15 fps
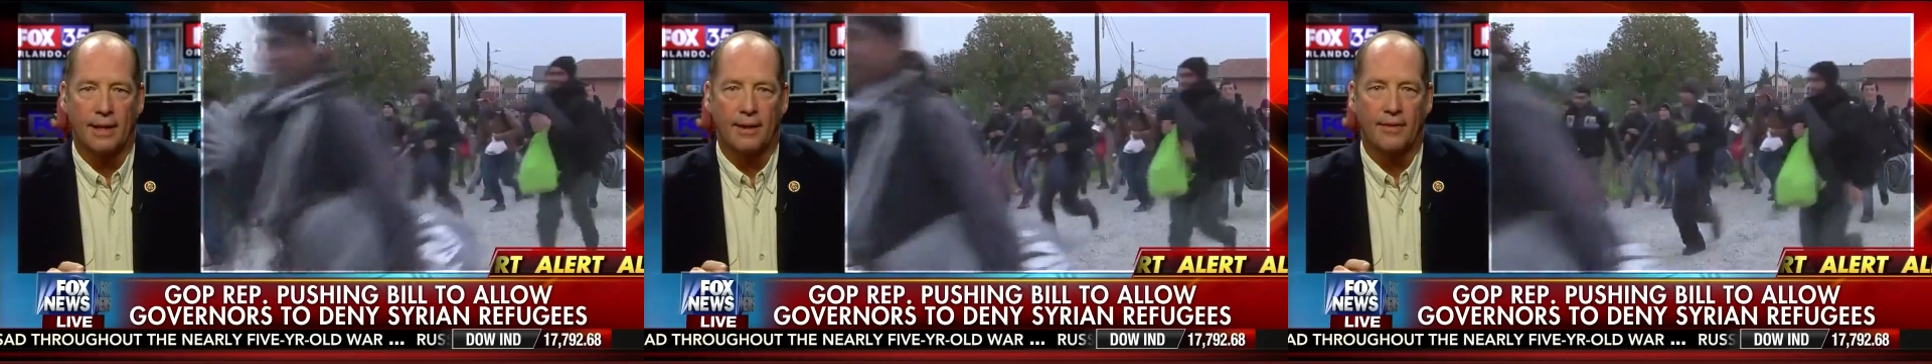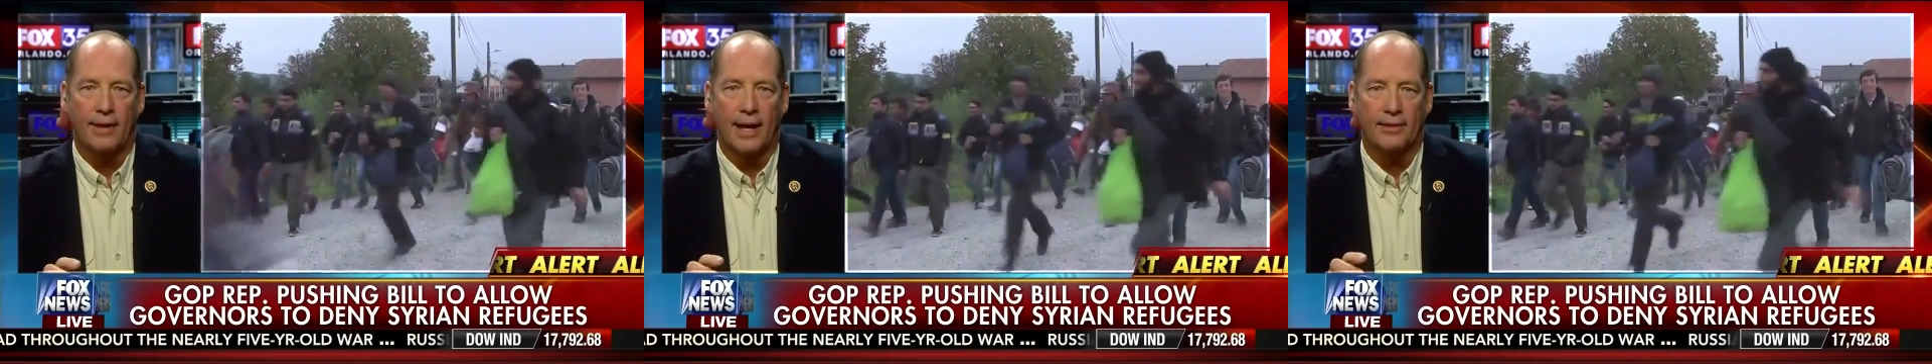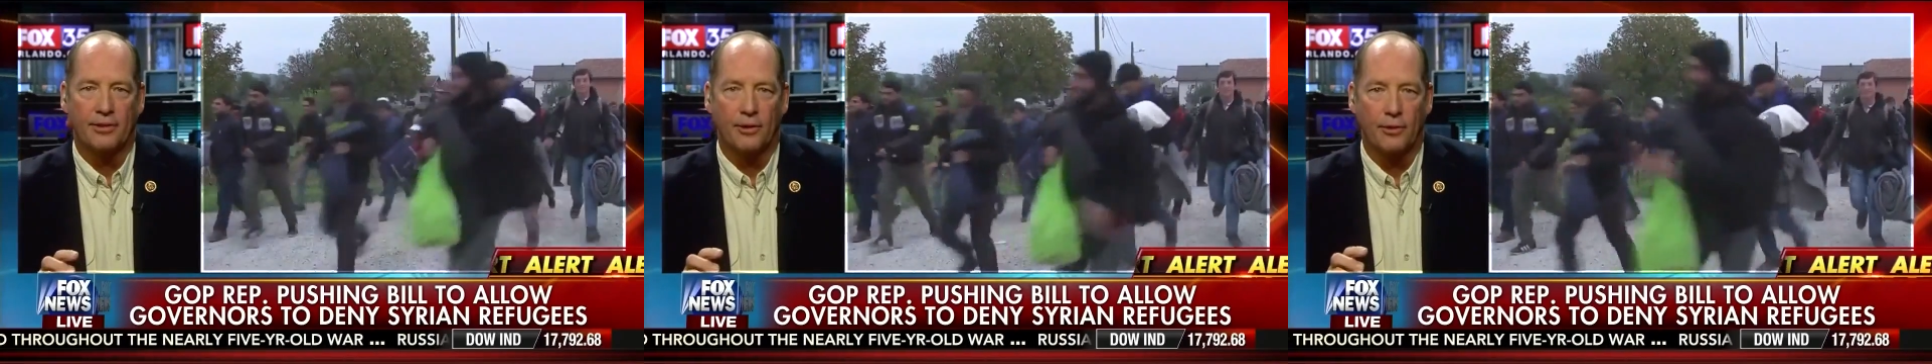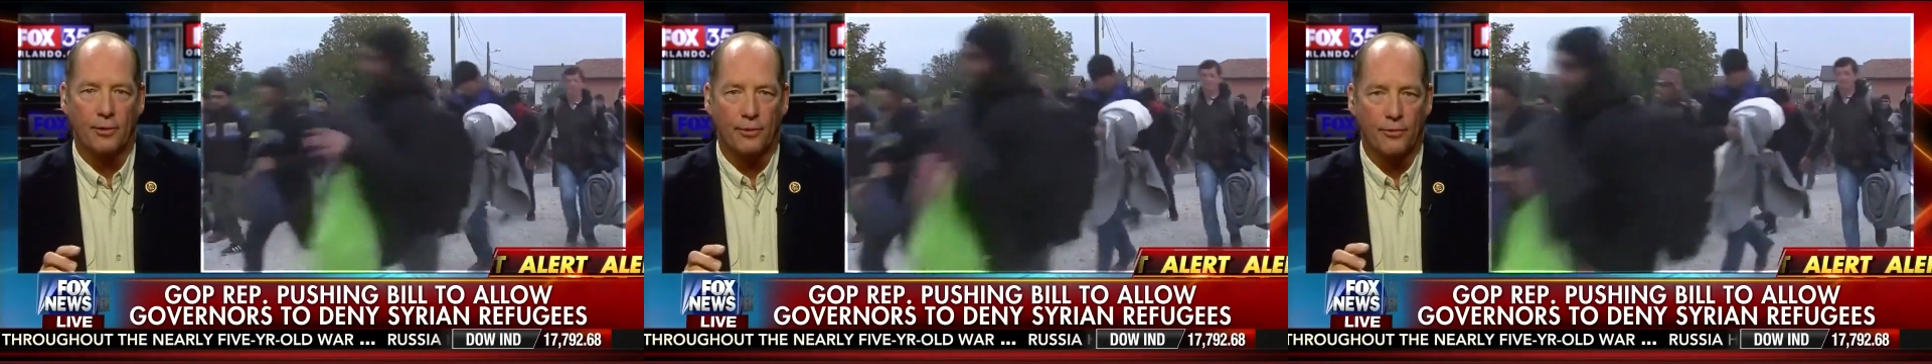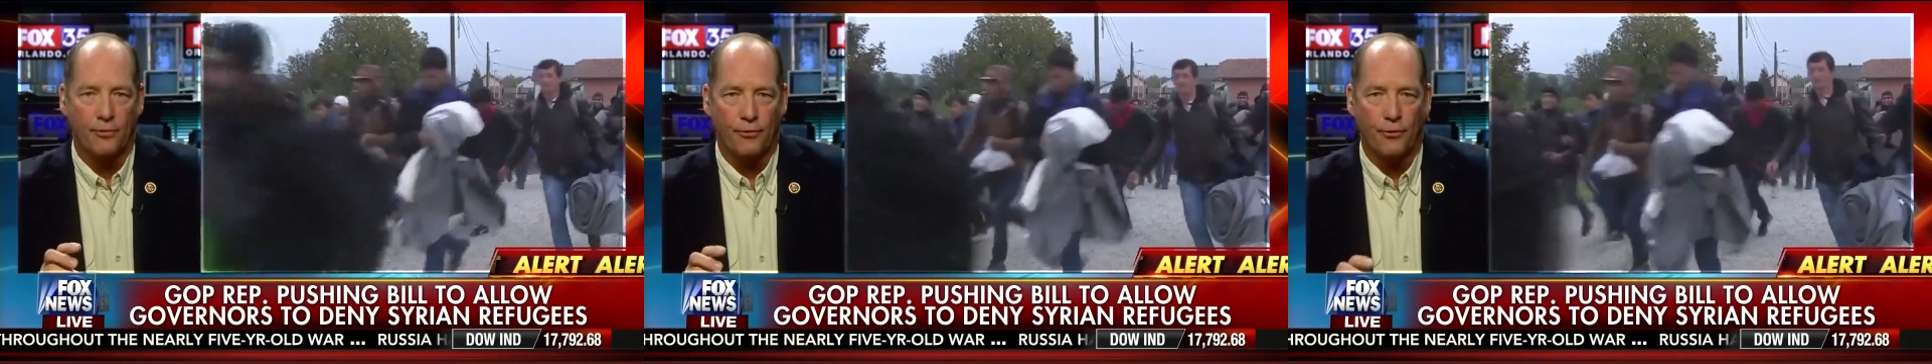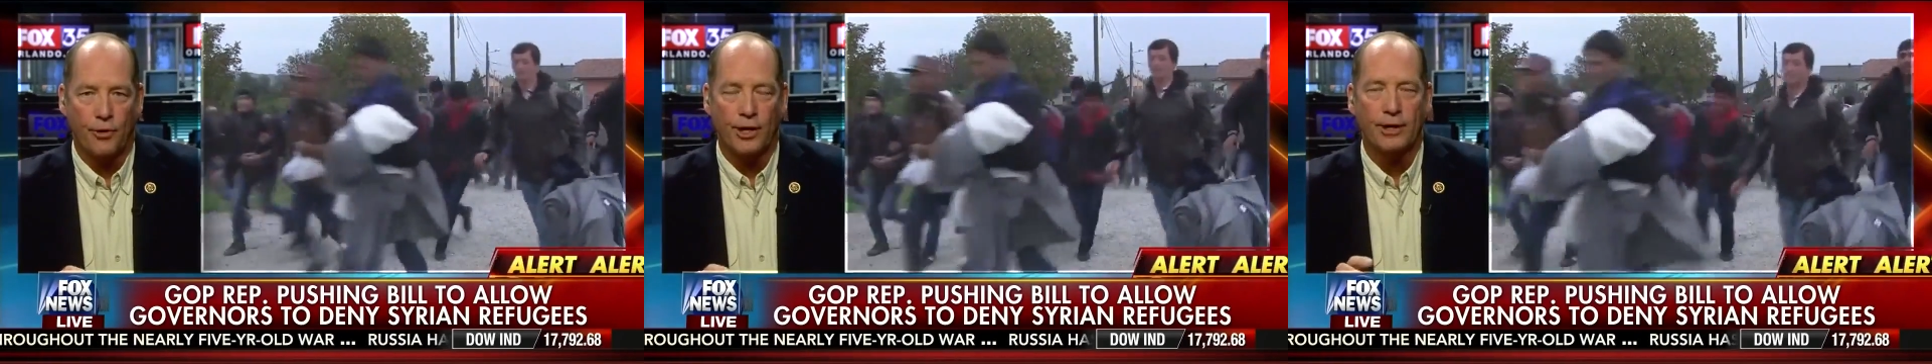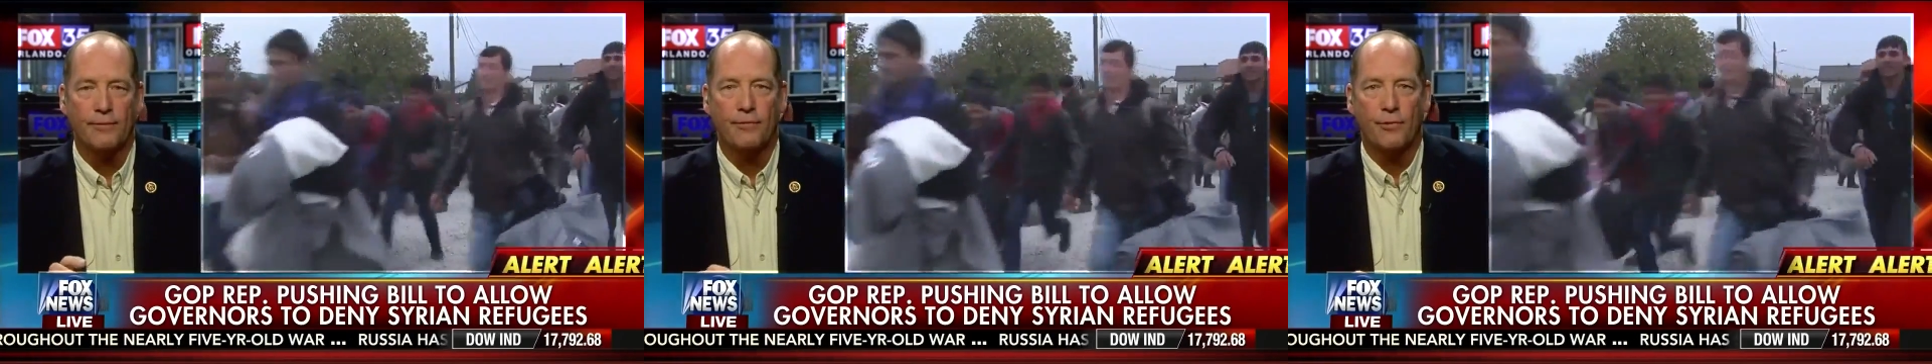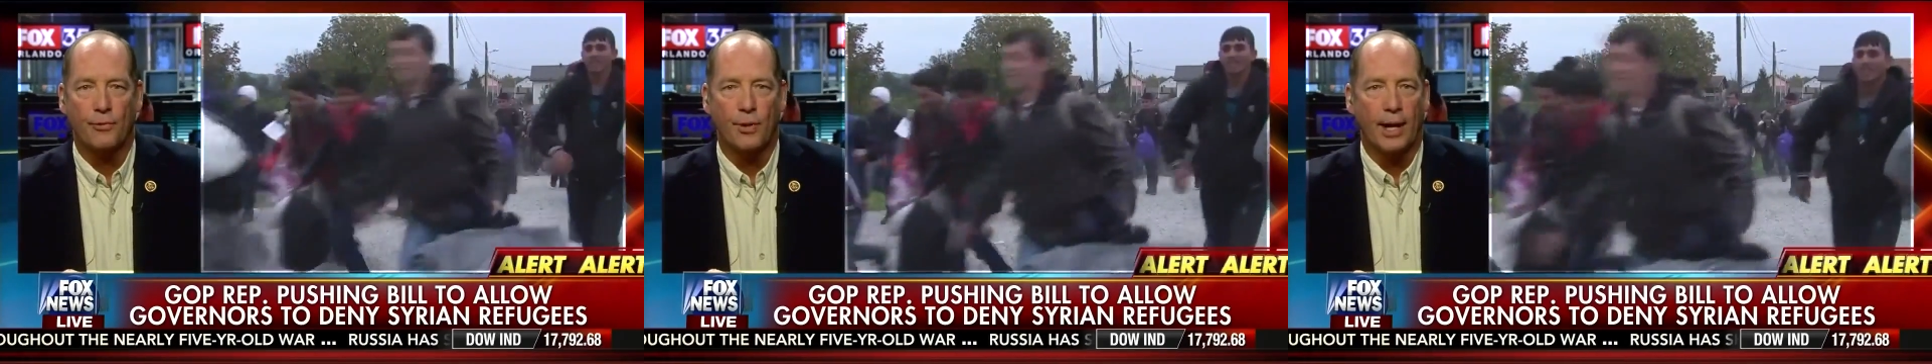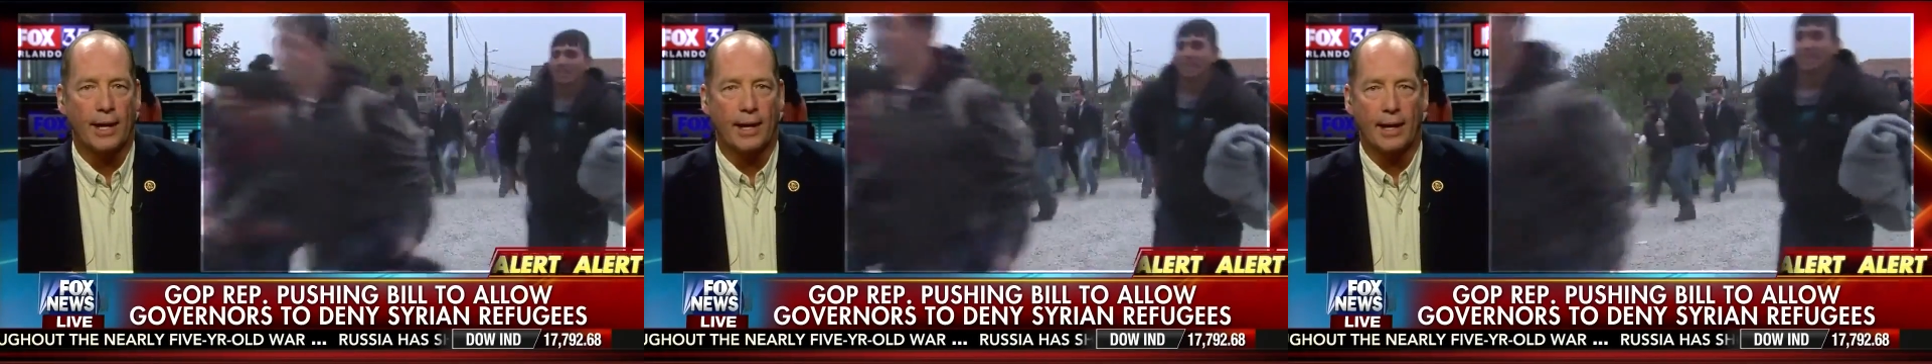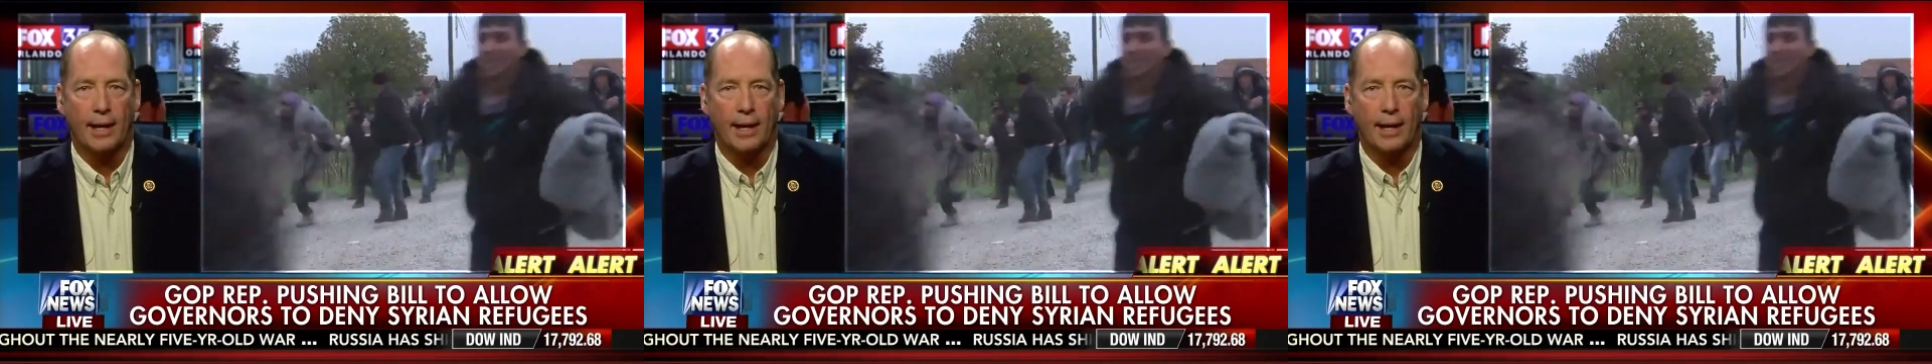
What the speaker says: that they're free of threat.